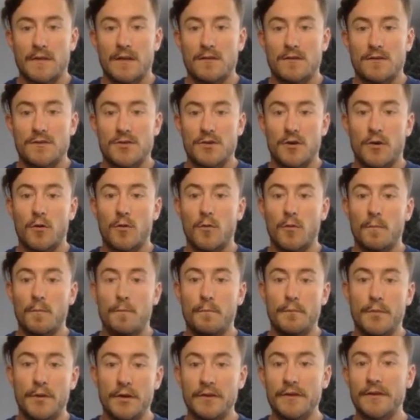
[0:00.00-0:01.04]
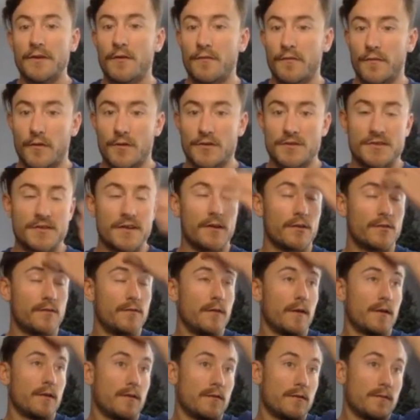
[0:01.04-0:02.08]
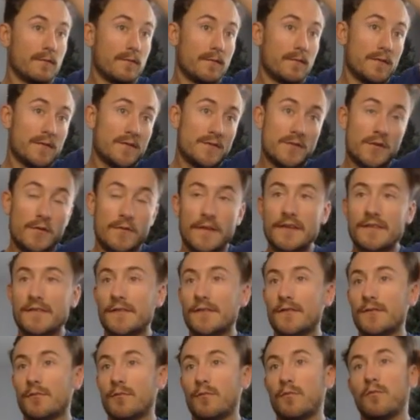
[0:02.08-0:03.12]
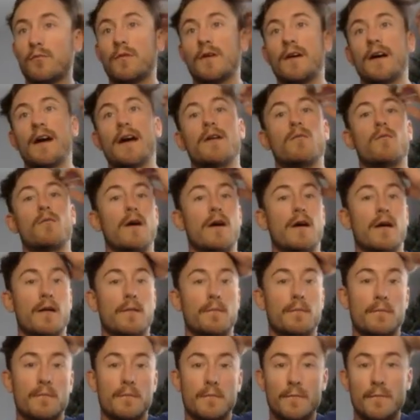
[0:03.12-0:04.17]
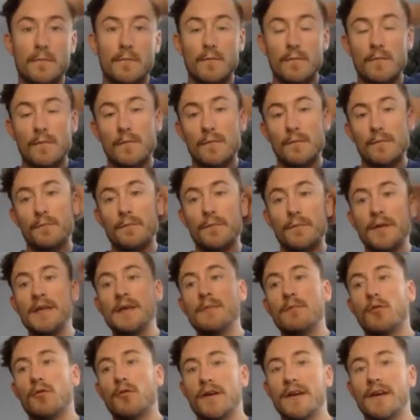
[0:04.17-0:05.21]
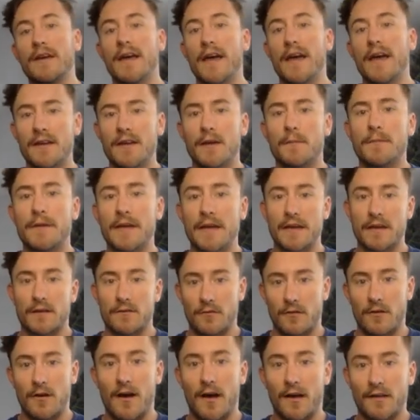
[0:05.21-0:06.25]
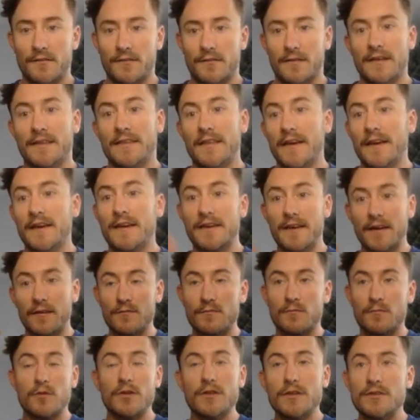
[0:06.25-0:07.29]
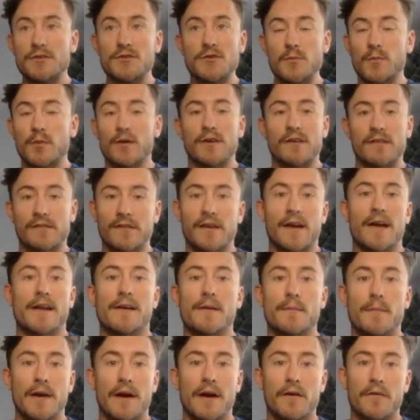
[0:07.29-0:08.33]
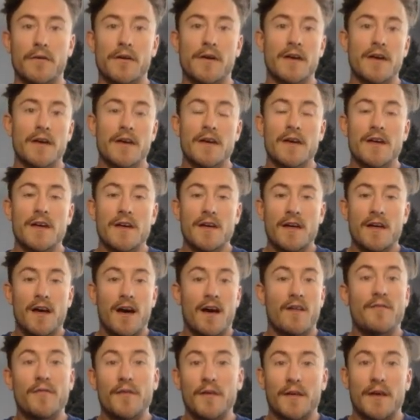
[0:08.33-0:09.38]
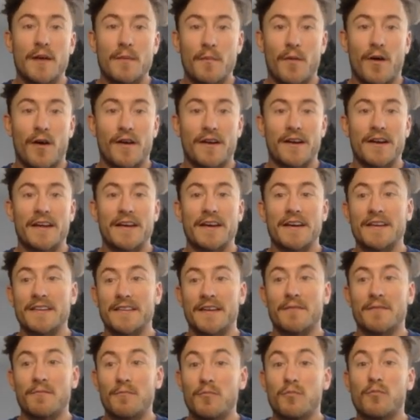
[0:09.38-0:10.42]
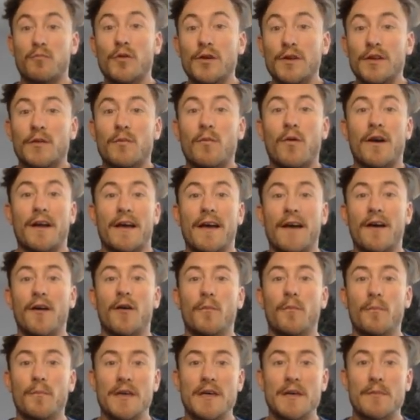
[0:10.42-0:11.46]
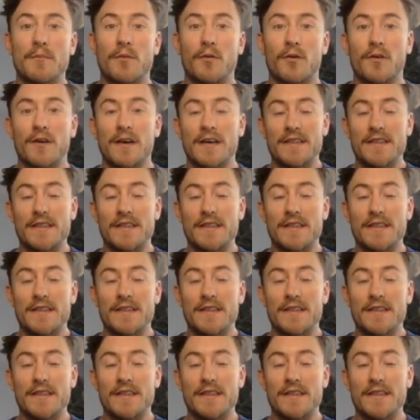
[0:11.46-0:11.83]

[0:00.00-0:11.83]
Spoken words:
So building your first sales funnel. So this is kind of where people end up getting lost. Like they get really super excited about affiliate marketing and they really want to help people.